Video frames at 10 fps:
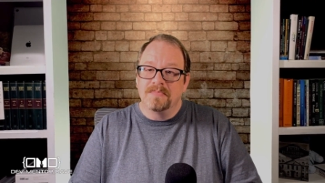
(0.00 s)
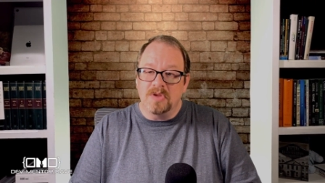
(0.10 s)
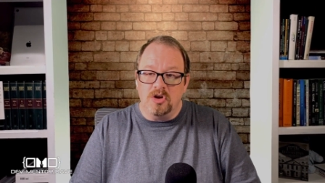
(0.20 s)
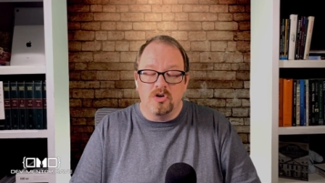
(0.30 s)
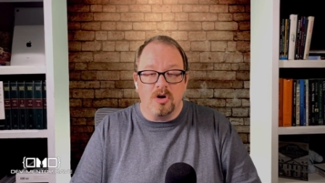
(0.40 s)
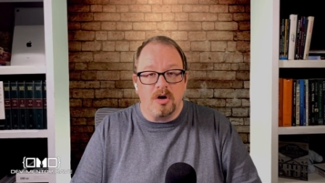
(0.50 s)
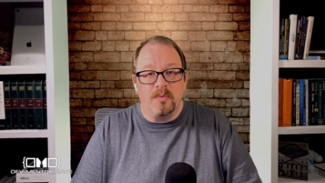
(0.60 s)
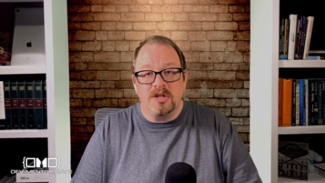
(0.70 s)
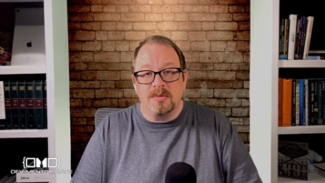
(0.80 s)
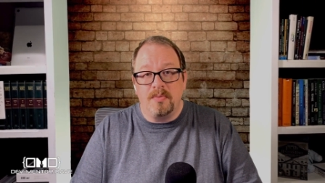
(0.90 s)
you're going to
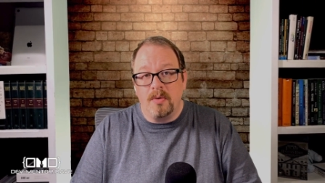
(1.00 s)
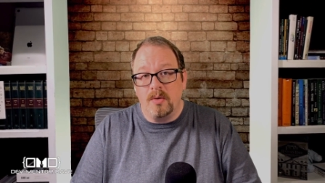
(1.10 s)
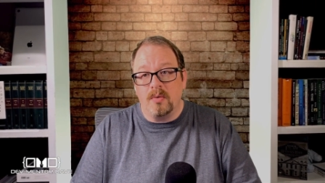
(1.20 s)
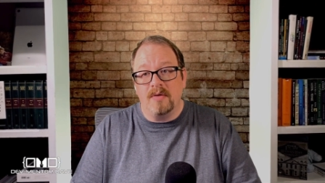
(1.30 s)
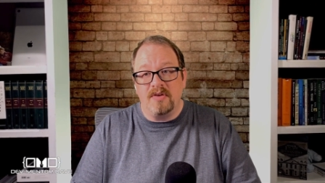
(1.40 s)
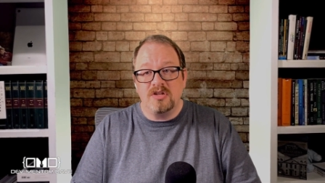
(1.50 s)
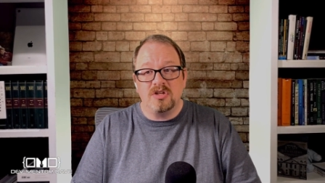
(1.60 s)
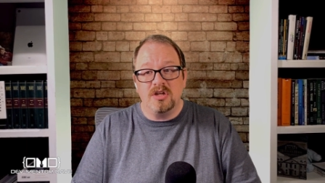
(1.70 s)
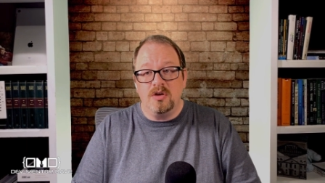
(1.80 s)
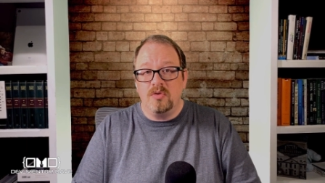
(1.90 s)
reach a point where
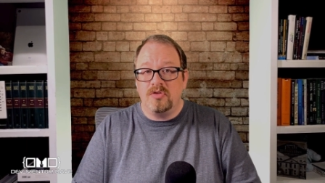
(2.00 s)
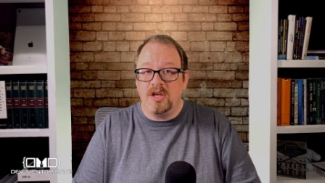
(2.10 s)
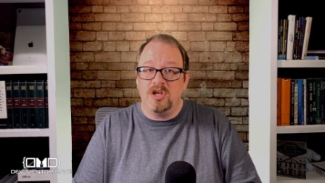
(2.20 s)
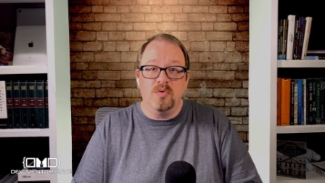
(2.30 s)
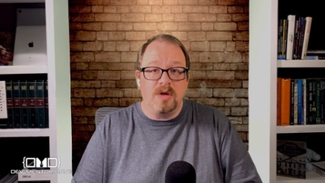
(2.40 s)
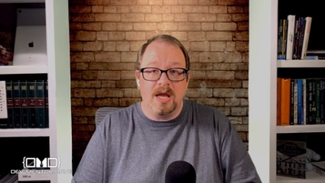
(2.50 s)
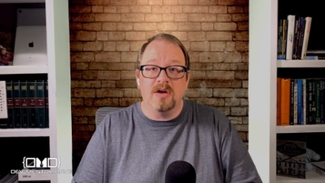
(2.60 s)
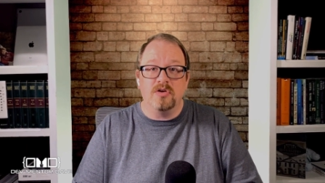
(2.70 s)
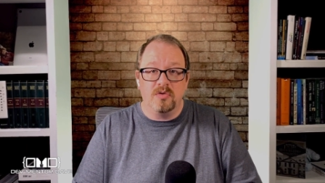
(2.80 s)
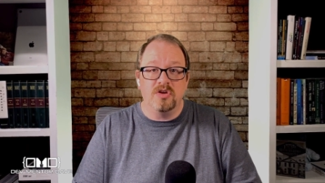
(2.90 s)
eventually you think you can't
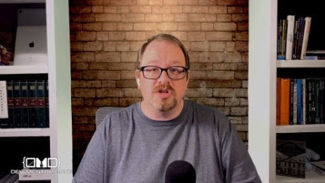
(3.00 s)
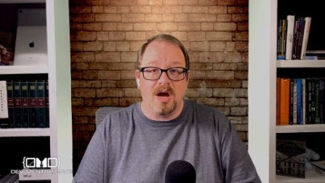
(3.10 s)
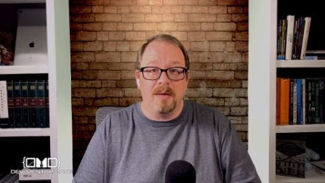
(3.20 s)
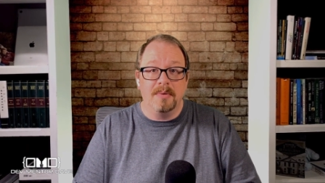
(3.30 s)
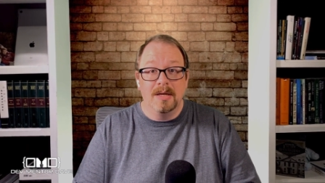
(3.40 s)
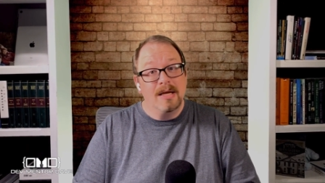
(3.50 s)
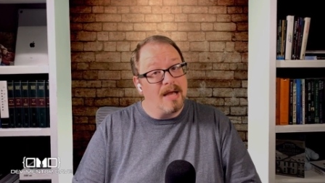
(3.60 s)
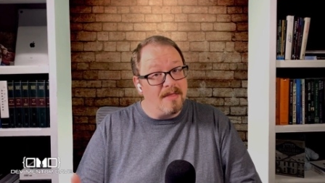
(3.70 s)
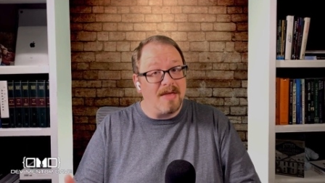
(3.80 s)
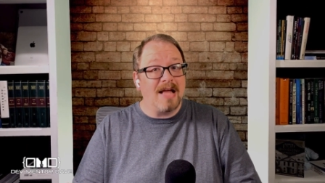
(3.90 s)
do the job.
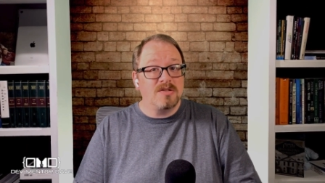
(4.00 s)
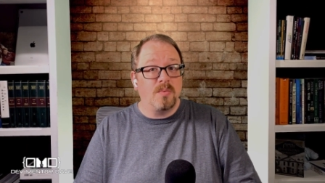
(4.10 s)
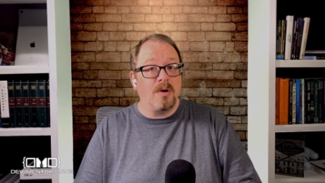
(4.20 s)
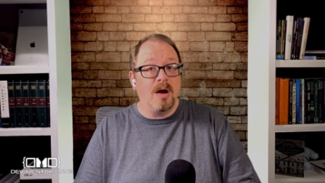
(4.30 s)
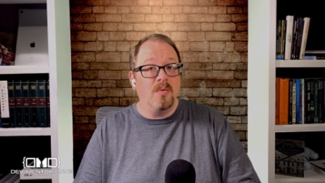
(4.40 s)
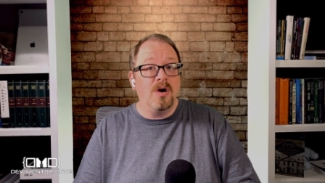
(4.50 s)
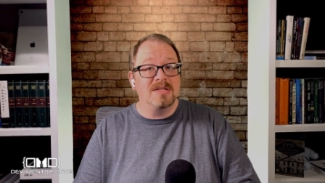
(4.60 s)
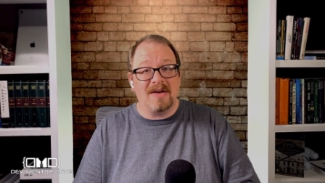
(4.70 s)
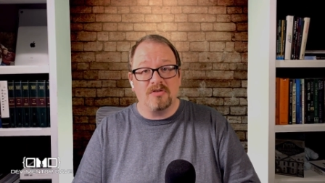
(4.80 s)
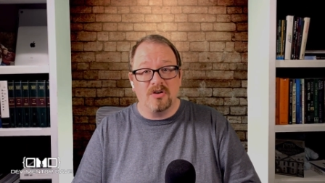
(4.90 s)
And that's where I was
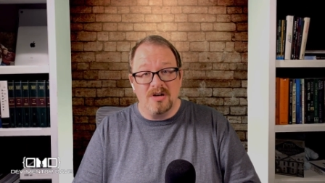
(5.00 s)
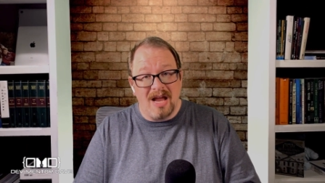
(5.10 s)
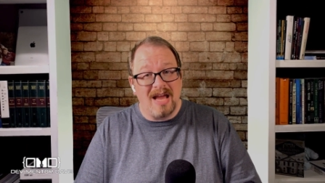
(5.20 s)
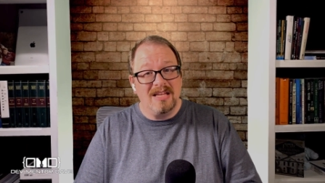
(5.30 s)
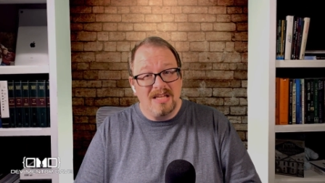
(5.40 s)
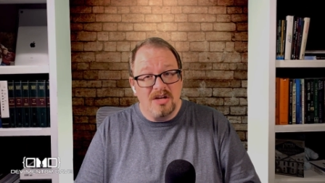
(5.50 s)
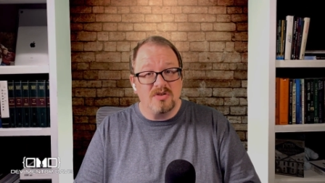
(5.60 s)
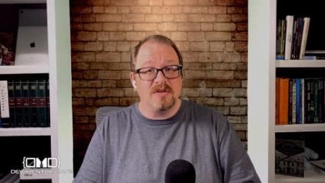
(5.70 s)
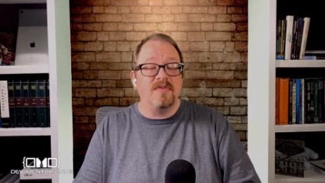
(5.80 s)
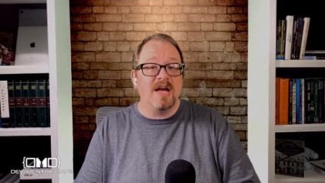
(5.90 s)
after nine years
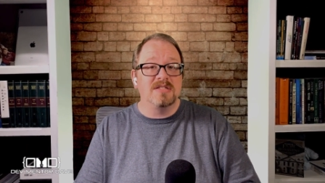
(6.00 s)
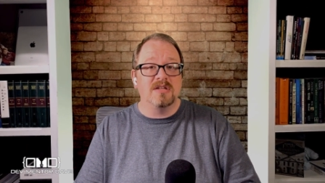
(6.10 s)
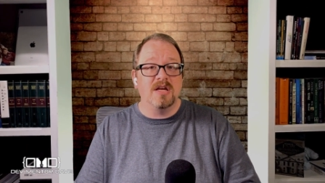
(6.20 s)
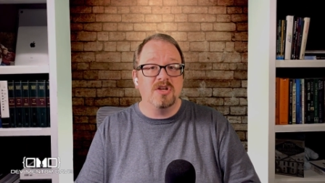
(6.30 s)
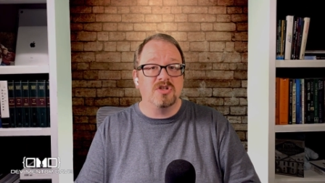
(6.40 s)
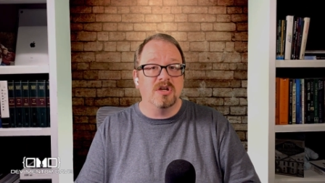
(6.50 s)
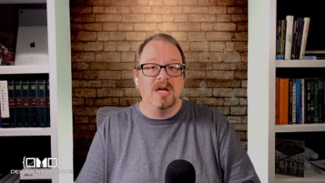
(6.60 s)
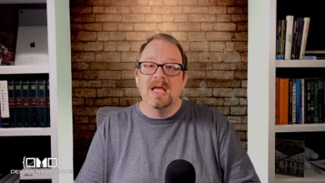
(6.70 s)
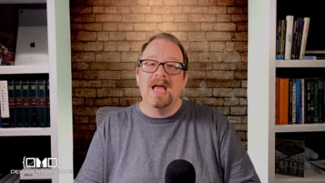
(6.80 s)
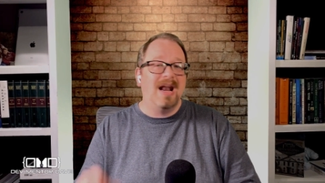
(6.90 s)
of isolation.
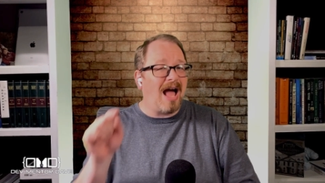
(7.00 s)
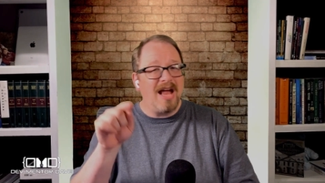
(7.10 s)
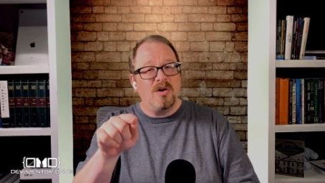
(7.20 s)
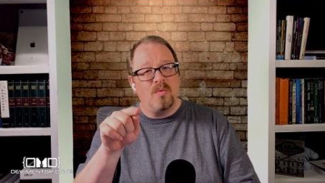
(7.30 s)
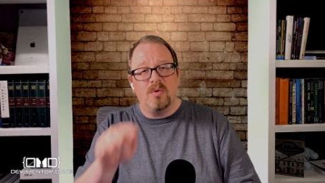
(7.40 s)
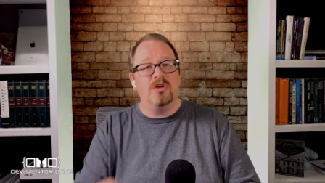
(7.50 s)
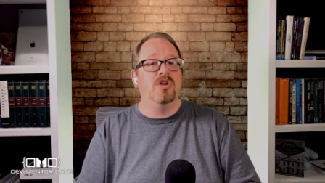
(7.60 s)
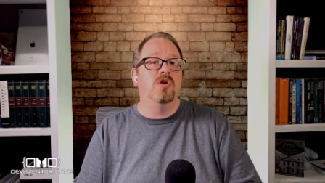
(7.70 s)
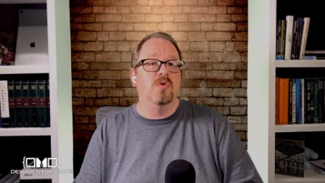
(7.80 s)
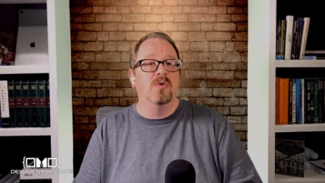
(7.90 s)
And I don't want
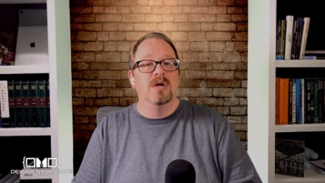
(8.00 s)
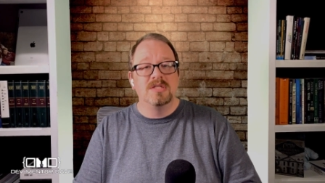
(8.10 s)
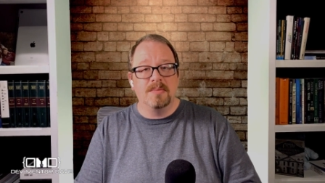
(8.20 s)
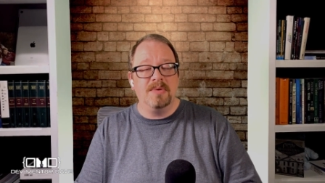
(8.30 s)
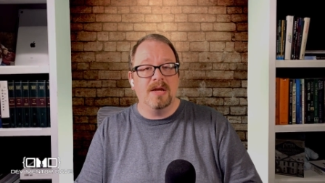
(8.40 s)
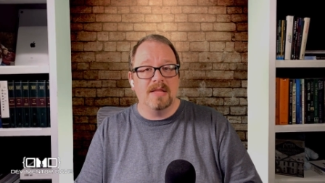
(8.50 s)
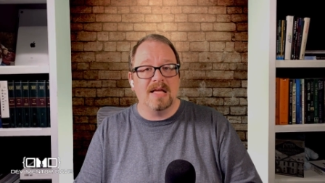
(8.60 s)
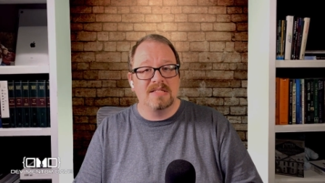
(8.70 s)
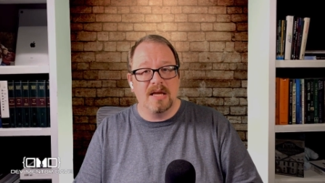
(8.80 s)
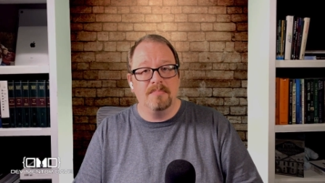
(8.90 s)
you to be in that
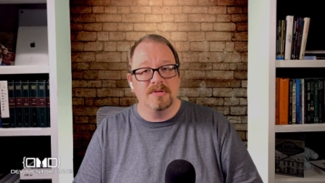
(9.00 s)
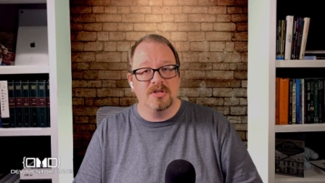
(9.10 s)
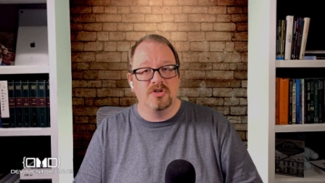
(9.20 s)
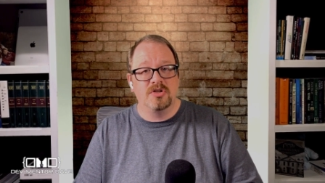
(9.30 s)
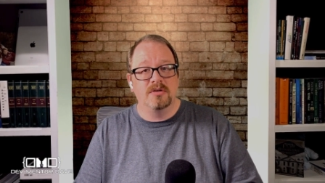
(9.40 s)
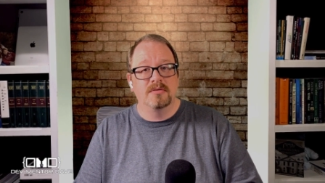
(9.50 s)
same position.